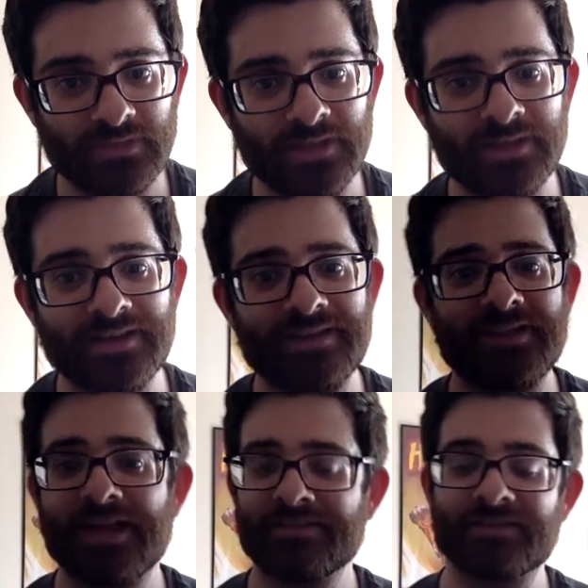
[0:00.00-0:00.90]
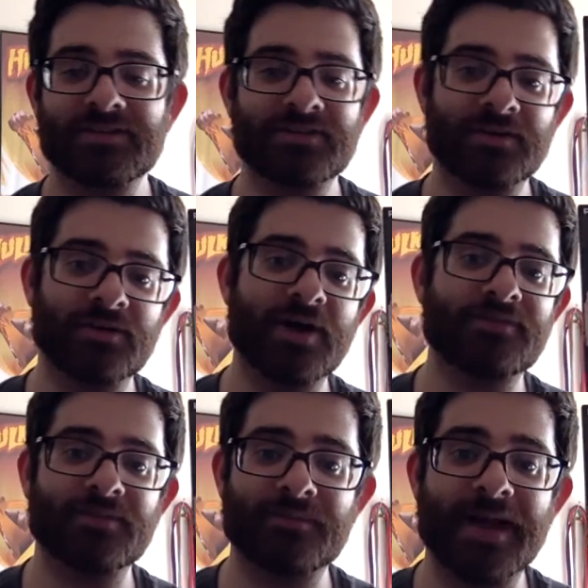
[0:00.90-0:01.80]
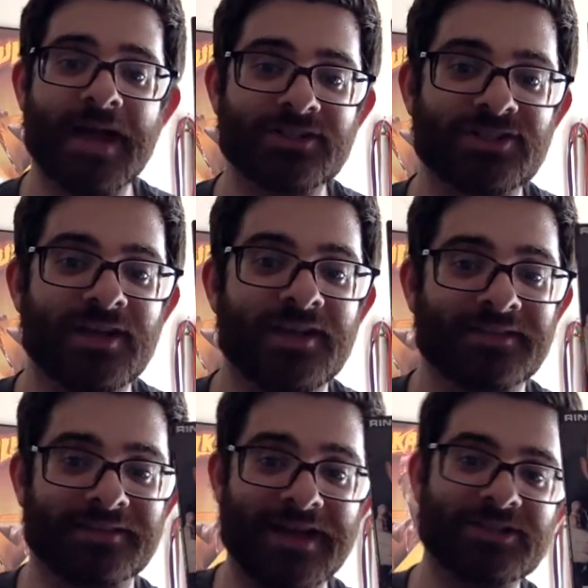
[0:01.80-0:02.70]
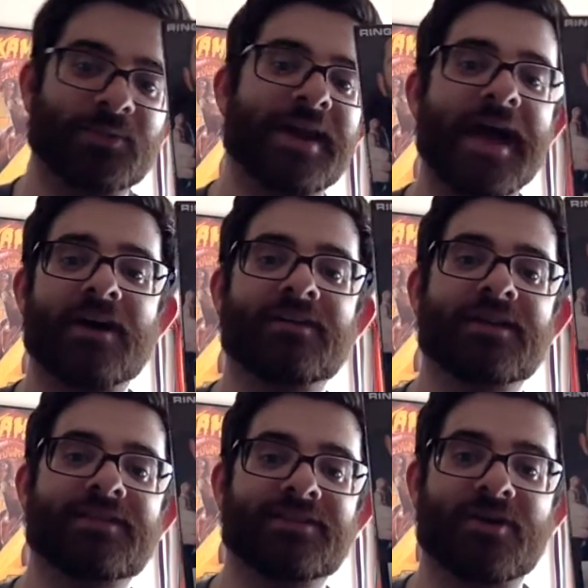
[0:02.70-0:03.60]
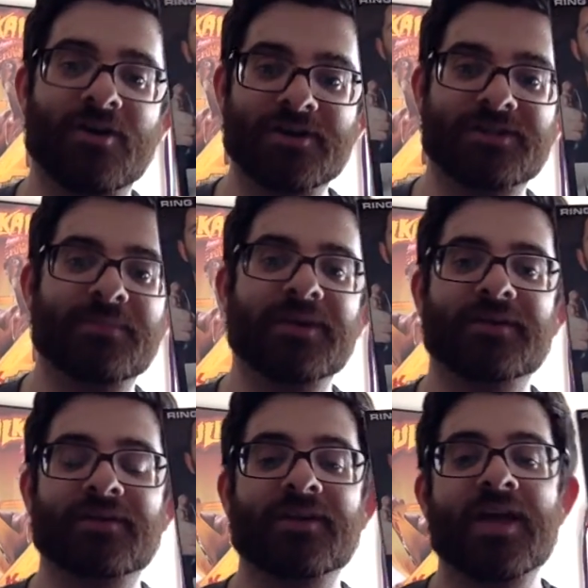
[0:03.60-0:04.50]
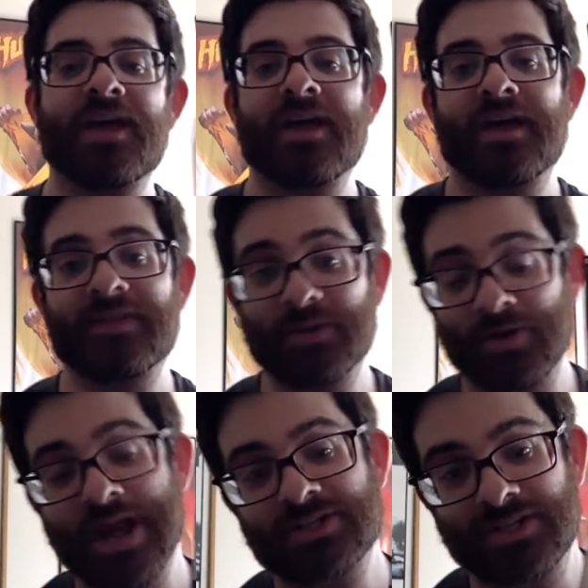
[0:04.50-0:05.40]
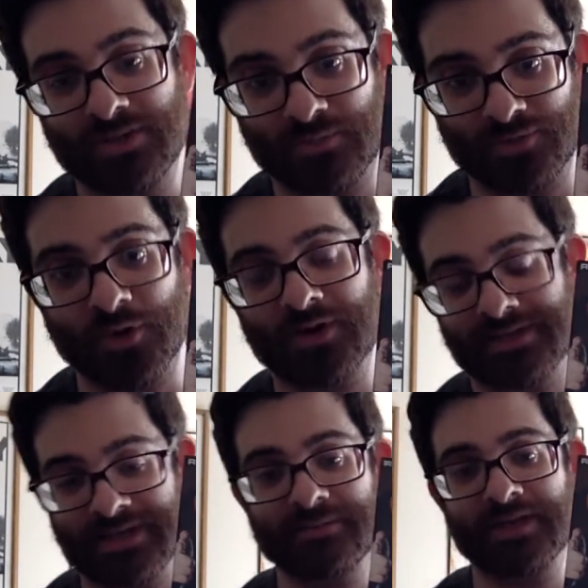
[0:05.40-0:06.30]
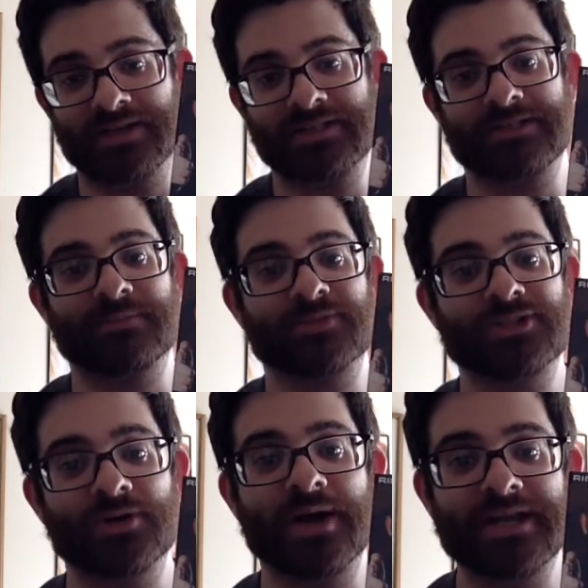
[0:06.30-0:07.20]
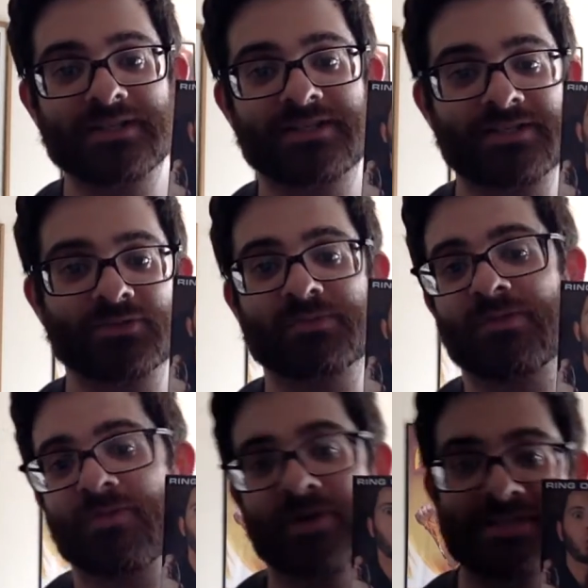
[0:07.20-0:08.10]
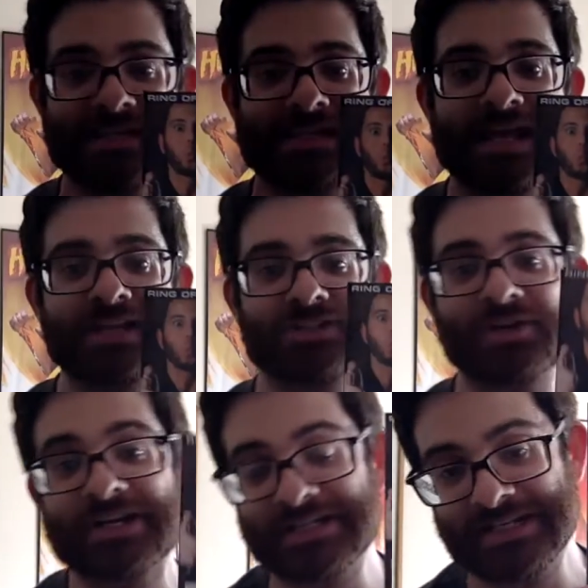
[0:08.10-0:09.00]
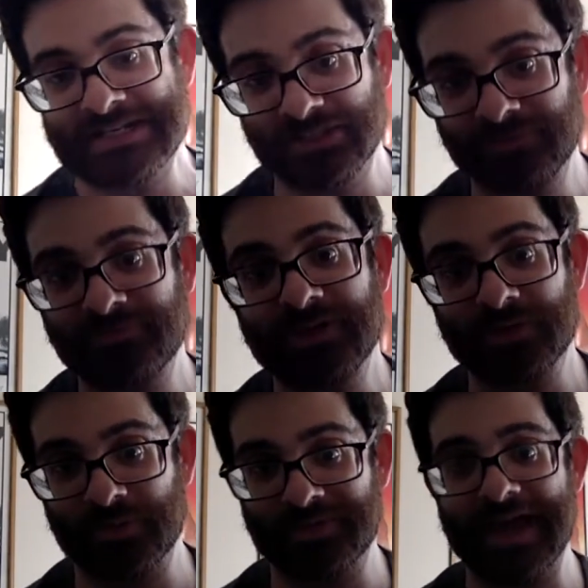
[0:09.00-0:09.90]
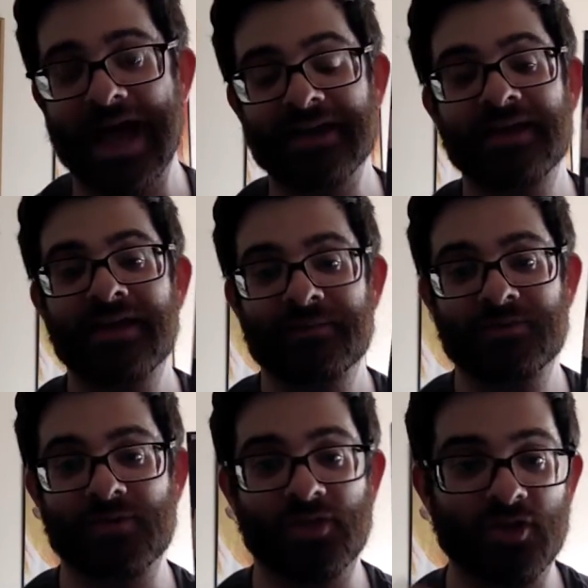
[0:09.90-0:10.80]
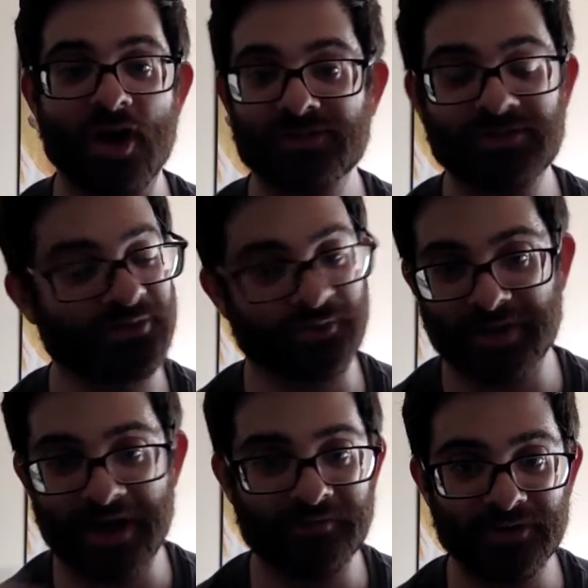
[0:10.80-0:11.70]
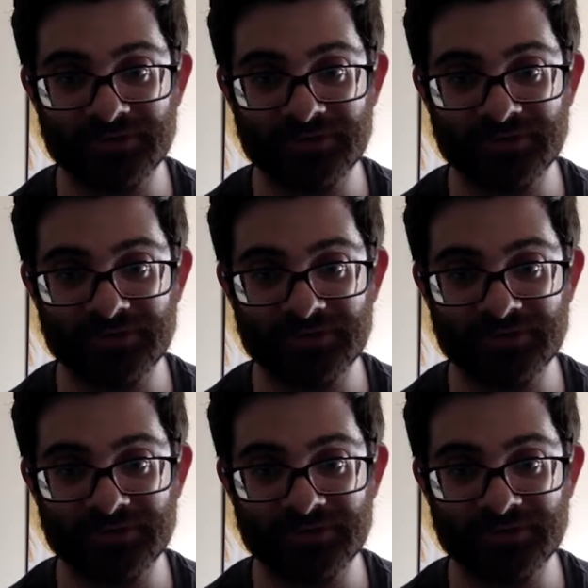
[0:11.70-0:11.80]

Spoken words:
And then after the match, the lights went out, and then the Hardys appeared, and they were actually in their broken gimmicks. So I guess this was before TNA started to interfere with that, before the lawsuit or whatever.